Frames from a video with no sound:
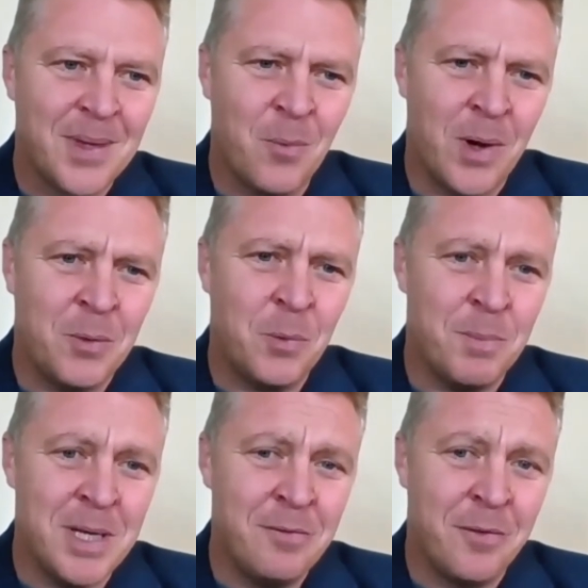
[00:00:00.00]
what it would
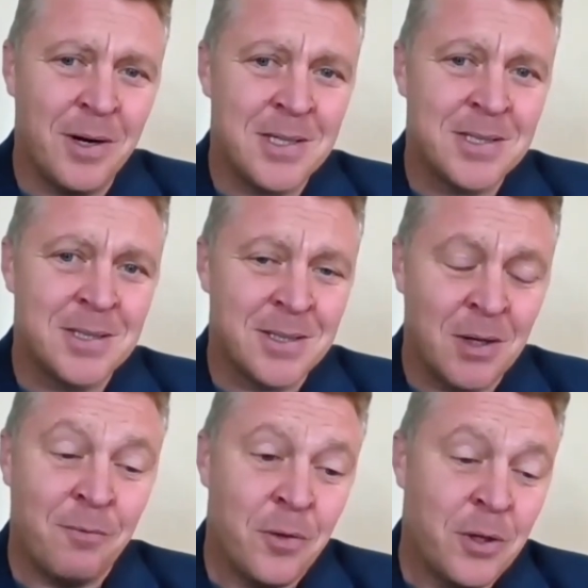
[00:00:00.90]
mean for us. So
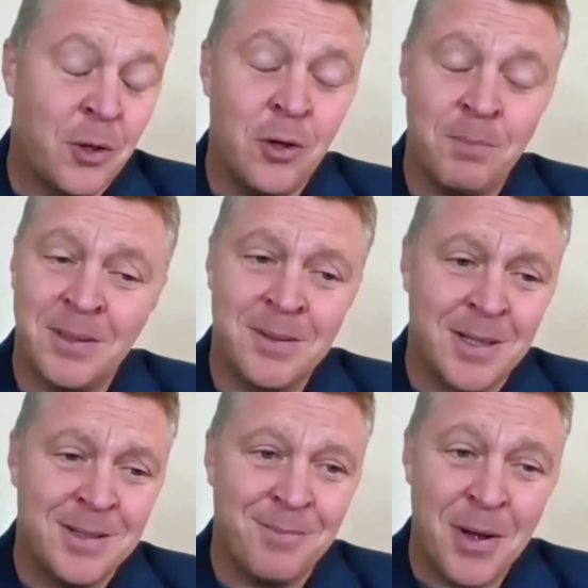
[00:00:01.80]
for the good, but
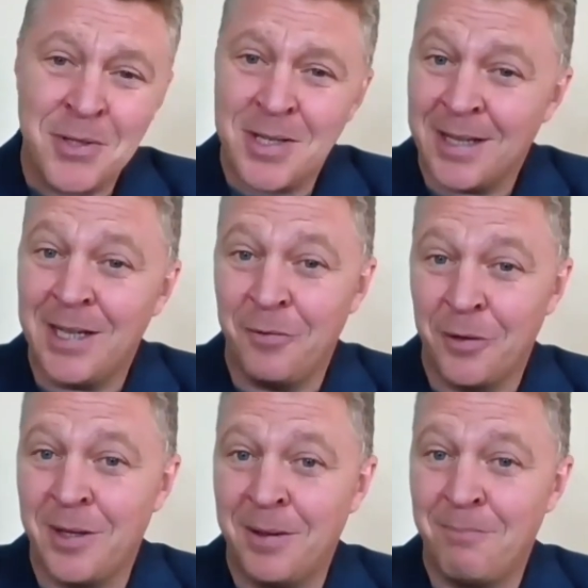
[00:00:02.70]
most likely for
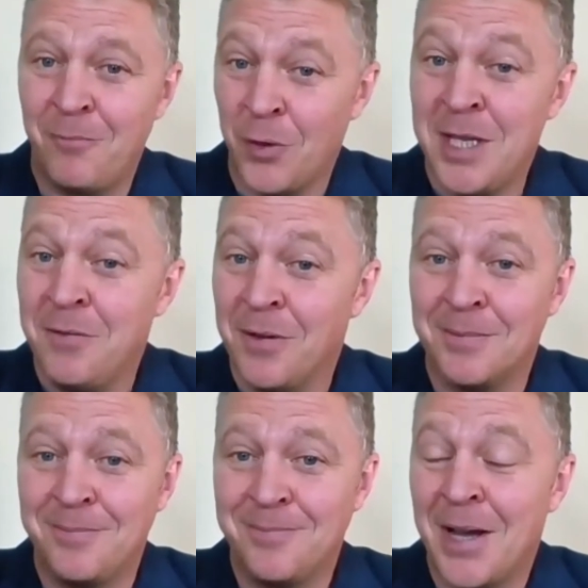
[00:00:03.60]

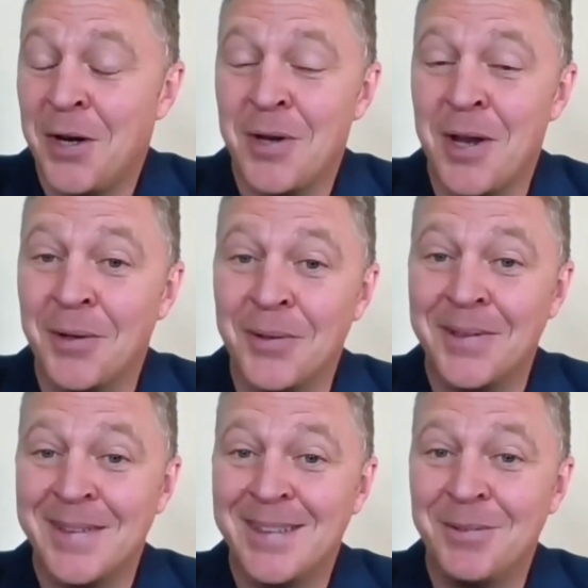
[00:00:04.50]
evil. I don't know.
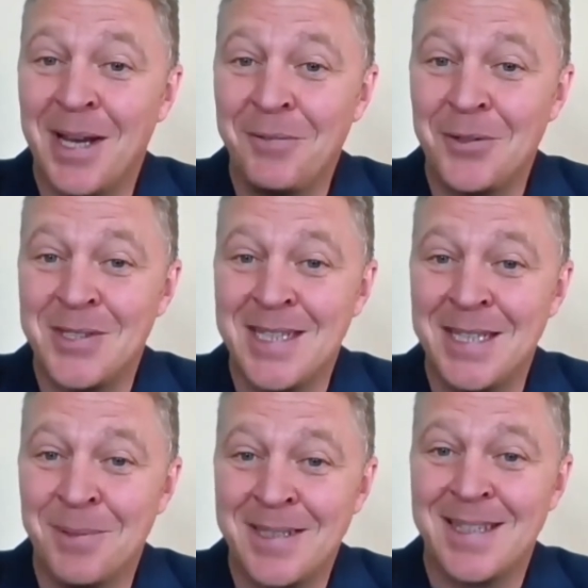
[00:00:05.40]
We'll have to see,
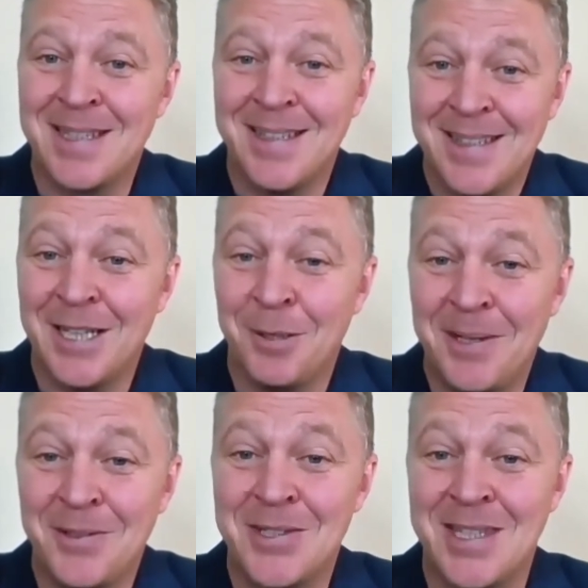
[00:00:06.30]
but it'll be
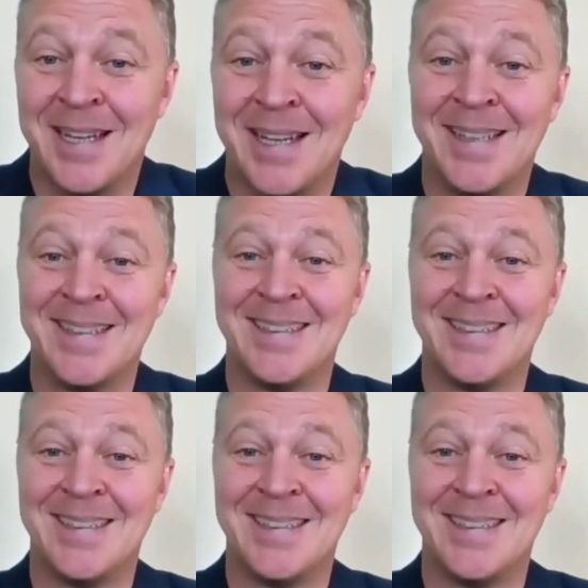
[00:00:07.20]
interesting.